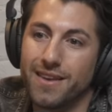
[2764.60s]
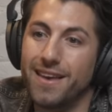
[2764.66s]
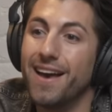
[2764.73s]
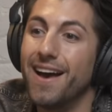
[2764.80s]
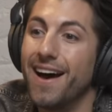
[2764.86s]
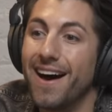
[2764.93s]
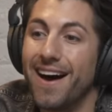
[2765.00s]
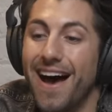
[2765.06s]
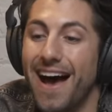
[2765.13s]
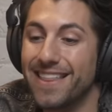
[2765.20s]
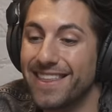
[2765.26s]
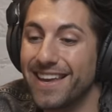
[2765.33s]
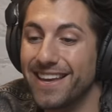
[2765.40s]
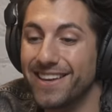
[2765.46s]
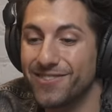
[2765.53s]
Yeah, I
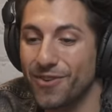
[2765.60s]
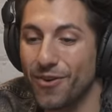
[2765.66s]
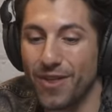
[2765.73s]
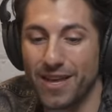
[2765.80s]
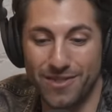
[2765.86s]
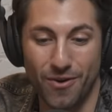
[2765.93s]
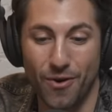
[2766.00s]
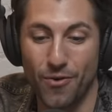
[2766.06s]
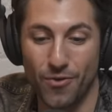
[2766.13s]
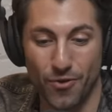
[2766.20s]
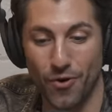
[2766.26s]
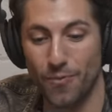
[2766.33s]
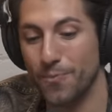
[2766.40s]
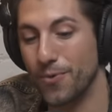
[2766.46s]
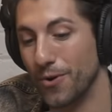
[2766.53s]
think so. Like the whole, the
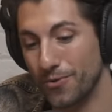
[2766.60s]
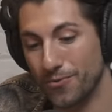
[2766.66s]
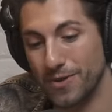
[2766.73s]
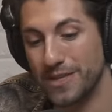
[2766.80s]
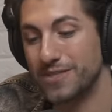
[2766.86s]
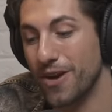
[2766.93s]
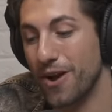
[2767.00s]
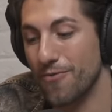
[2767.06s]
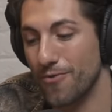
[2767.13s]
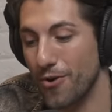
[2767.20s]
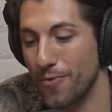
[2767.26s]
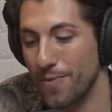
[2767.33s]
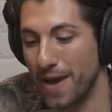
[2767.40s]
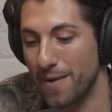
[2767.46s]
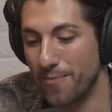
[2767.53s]
whole, book, Restart
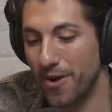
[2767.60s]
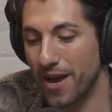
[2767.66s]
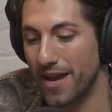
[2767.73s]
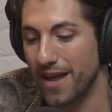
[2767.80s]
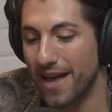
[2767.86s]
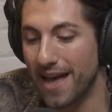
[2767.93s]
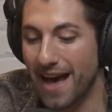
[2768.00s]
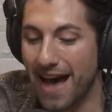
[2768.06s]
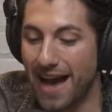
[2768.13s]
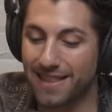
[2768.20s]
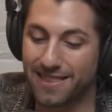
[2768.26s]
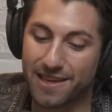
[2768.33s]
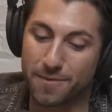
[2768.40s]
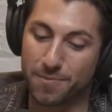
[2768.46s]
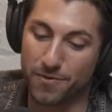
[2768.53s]
Roadmap, right? I
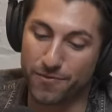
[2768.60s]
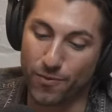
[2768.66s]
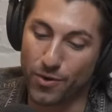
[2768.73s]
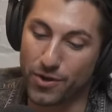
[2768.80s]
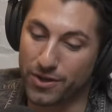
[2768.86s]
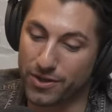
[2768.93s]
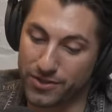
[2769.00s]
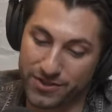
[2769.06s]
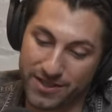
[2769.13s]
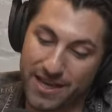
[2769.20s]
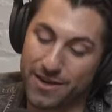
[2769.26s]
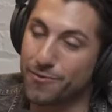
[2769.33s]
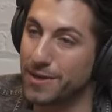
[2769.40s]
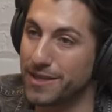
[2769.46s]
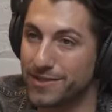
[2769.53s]
think before you can just
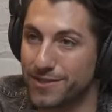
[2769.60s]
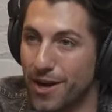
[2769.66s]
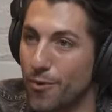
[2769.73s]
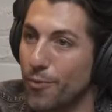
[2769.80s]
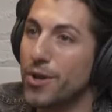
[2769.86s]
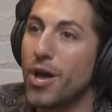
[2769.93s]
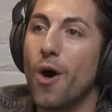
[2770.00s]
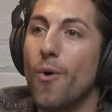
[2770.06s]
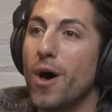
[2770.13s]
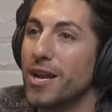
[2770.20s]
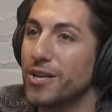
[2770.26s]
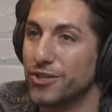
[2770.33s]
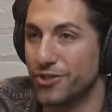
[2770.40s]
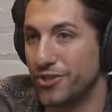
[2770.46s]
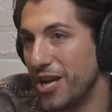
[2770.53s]
hit restart, we all want
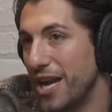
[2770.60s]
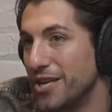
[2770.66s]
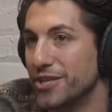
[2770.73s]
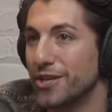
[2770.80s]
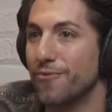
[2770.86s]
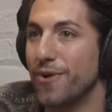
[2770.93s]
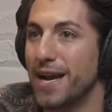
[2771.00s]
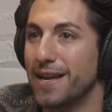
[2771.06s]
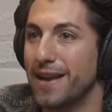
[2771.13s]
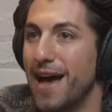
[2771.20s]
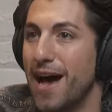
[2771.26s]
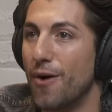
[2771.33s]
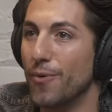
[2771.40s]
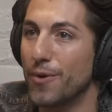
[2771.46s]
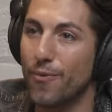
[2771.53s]
to just change it right
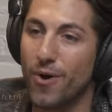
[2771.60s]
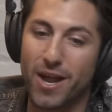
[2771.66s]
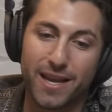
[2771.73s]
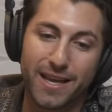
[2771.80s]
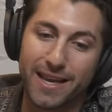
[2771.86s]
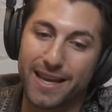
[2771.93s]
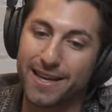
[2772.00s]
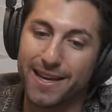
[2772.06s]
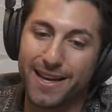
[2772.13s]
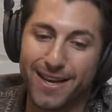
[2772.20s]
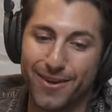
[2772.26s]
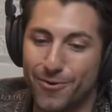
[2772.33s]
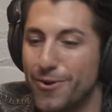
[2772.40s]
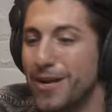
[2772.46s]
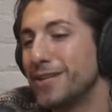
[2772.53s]
now. We want to get
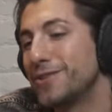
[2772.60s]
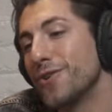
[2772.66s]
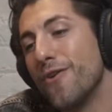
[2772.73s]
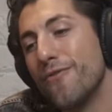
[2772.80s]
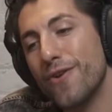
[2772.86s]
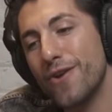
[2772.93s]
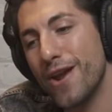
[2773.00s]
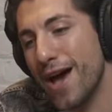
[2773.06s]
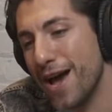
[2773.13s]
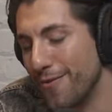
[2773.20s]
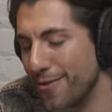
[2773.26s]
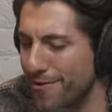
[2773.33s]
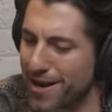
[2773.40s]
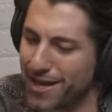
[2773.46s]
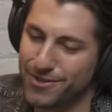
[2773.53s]
rich overnight.
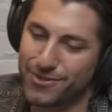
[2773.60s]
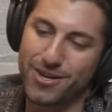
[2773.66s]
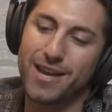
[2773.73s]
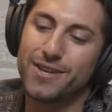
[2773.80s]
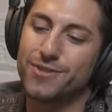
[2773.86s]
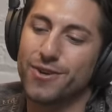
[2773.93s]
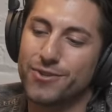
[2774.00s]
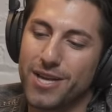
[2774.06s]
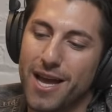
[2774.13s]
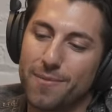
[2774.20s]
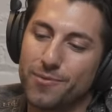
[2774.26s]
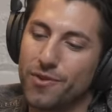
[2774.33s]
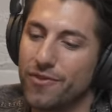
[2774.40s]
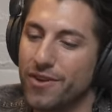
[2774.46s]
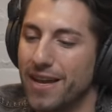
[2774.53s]
We want to change our
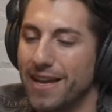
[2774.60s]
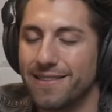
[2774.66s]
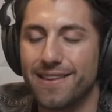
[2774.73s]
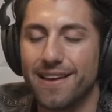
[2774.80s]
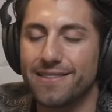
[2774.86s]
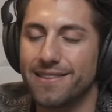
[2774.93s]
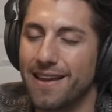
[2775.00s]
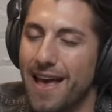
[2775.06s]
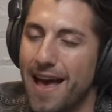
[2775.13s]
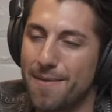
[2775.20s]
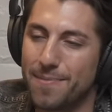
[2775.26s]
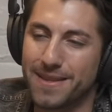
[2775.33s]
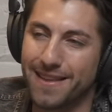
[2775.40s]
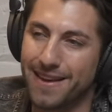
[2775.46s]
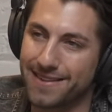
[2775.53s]
jobs overnight. It doesn't
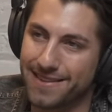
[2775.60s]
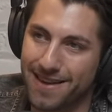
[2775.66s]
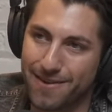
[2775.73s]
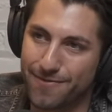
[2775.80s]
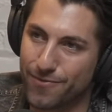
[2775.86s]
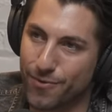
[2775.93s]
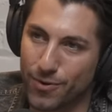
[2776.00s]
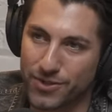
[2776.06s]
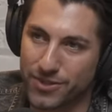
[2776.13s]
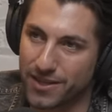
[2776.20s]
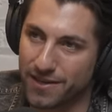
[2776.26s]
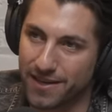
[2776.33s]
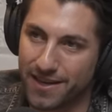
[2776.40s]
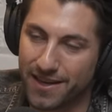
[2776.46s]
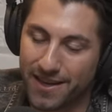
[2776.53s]
happen like that,
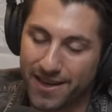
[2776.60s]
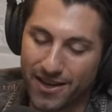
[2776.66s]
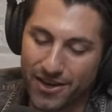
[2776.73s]
unfortunately.